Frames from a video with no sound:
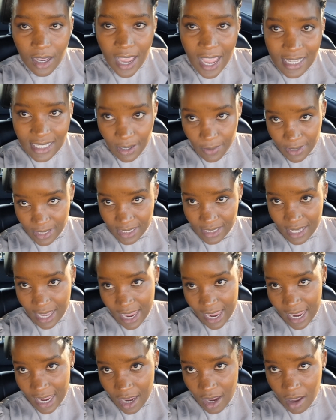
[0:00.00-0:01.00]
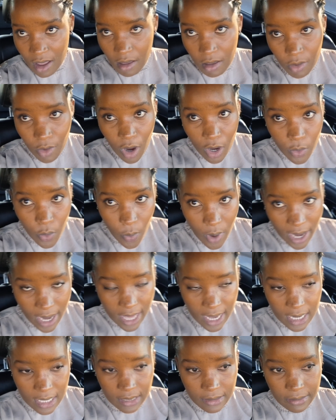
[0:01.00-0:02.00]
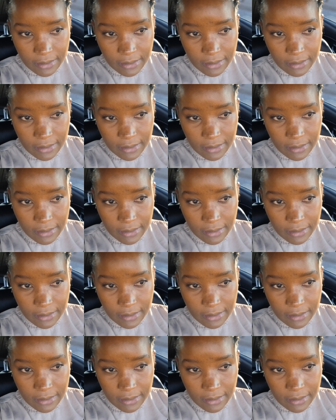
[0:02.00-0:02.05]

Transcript: As I was saying, God willing,